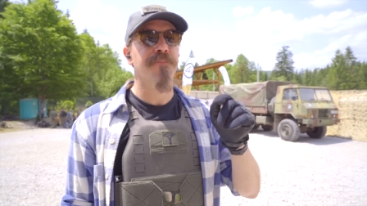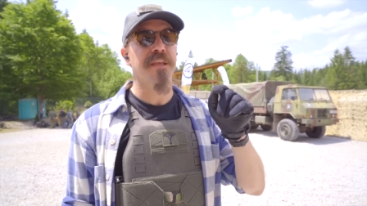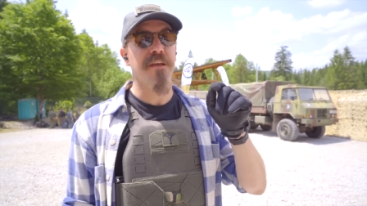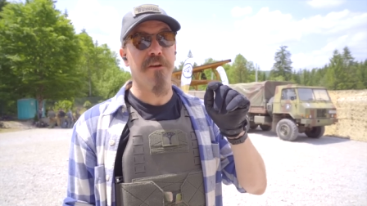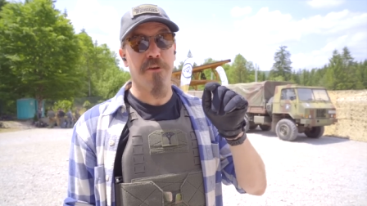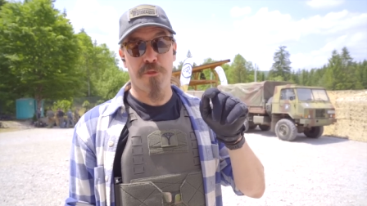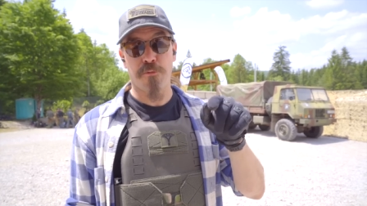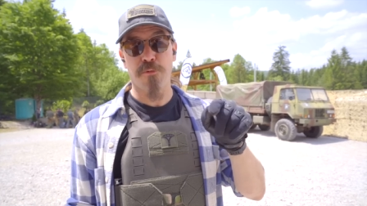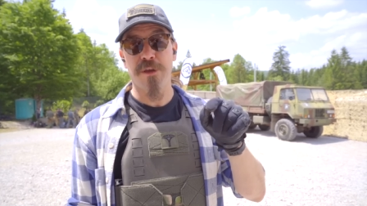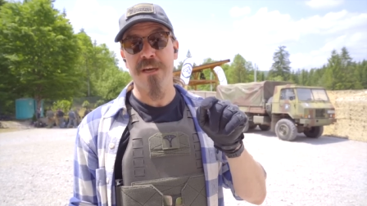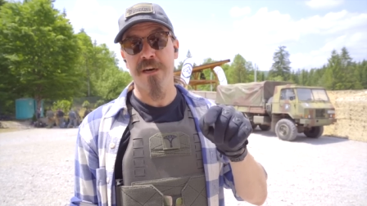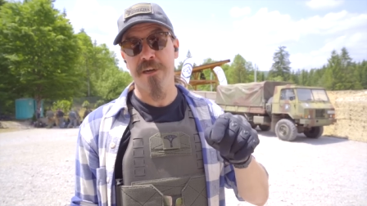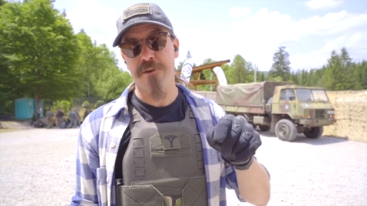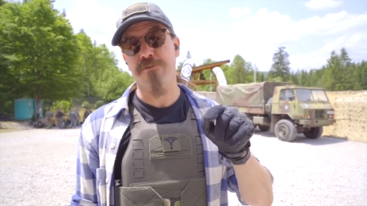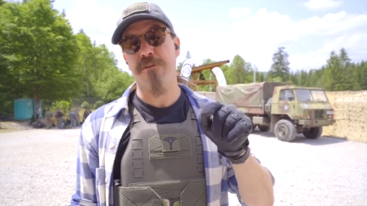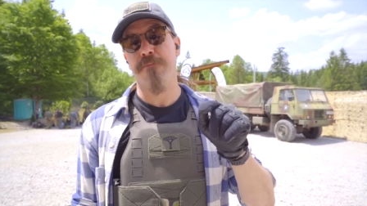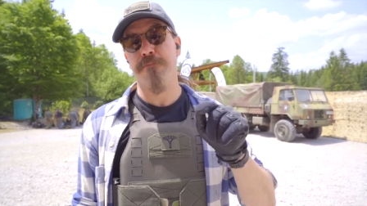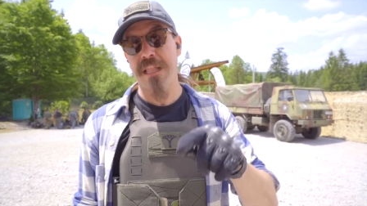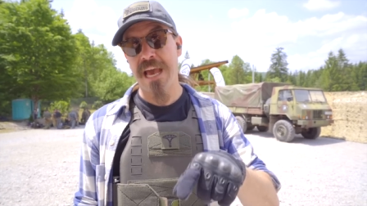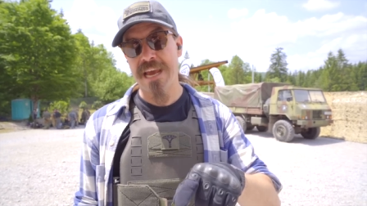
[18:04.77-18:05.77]
in 300
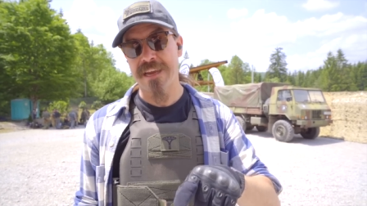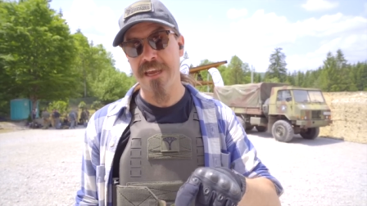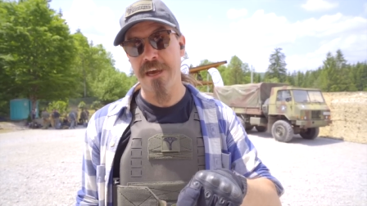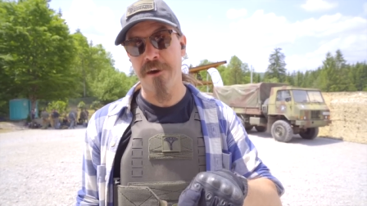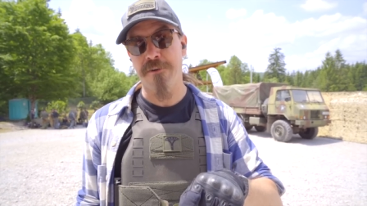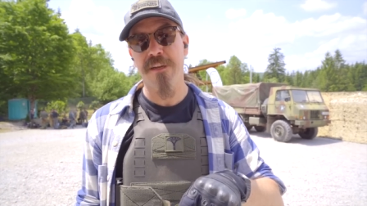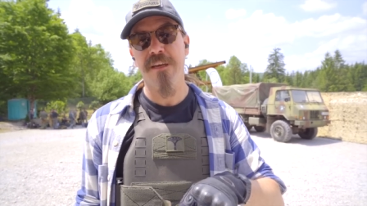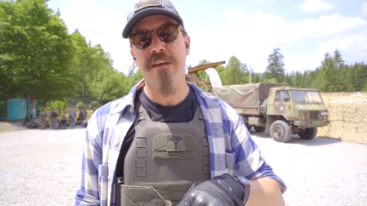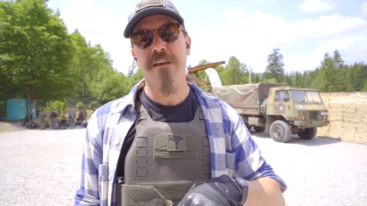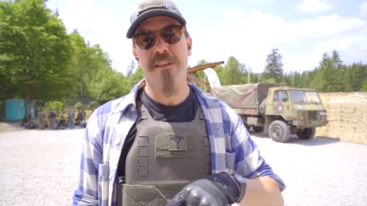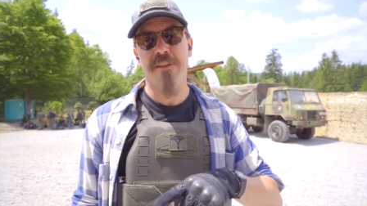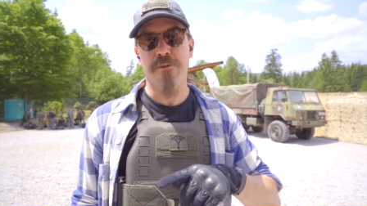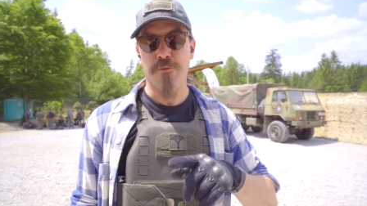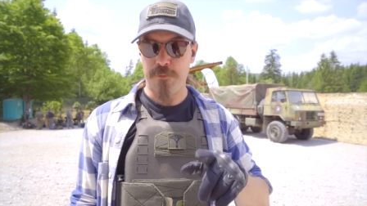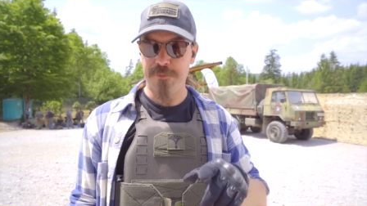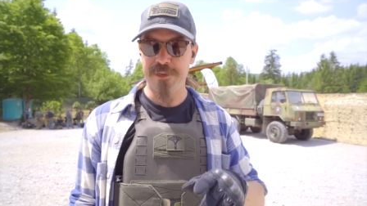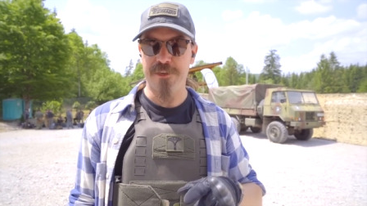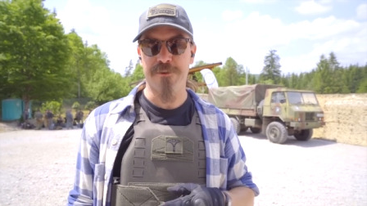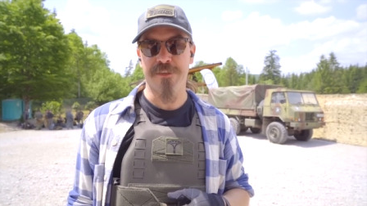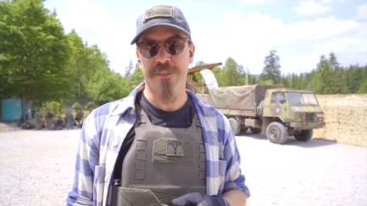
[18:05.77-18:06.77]
Blackout that we will
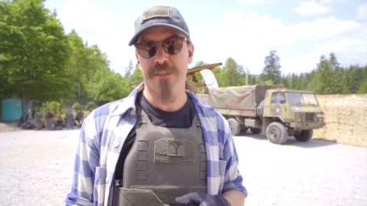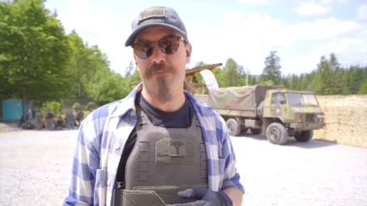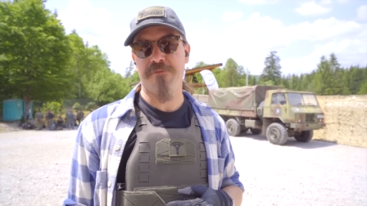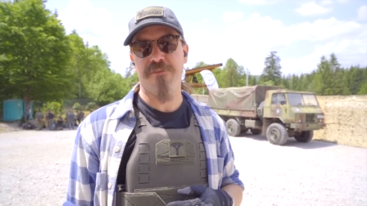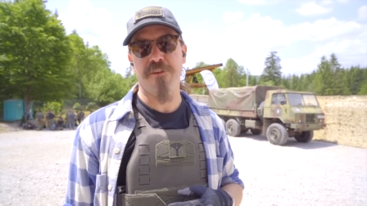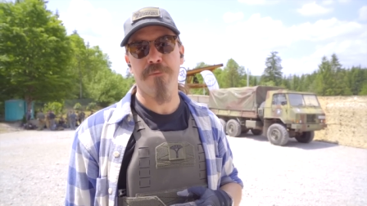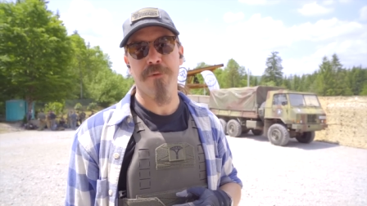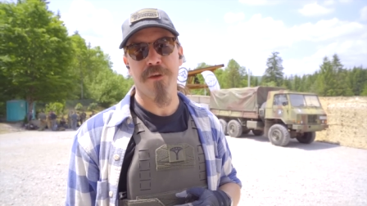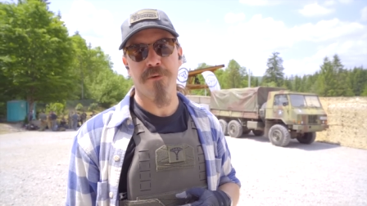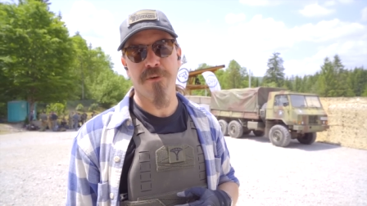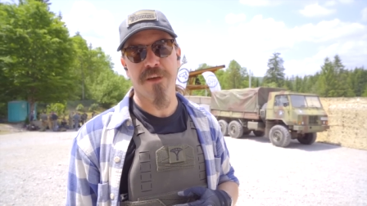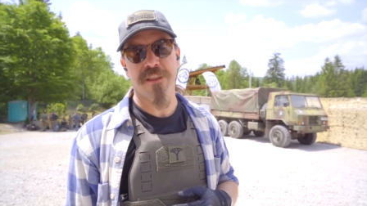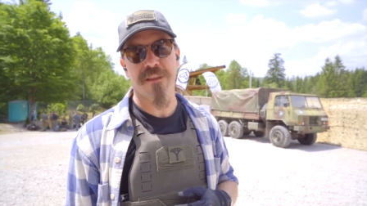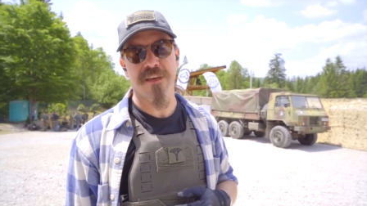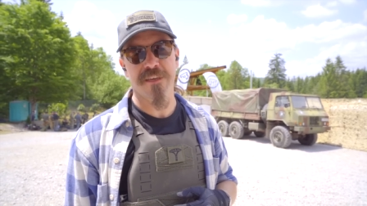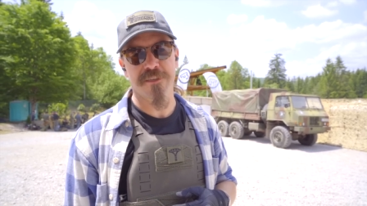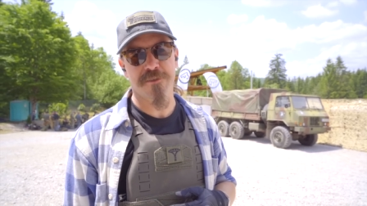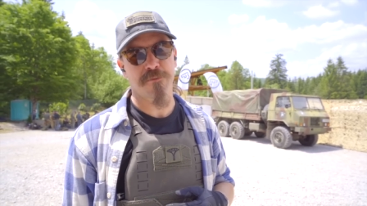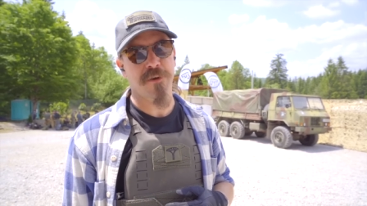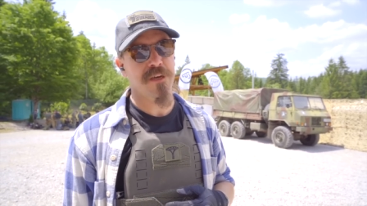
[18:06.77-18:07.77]
be doing some filming
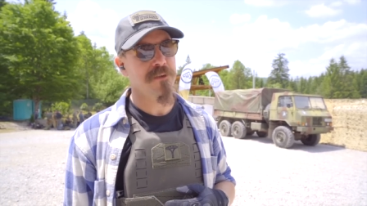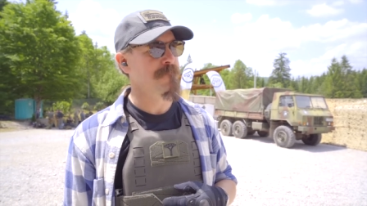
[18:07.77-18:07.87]
with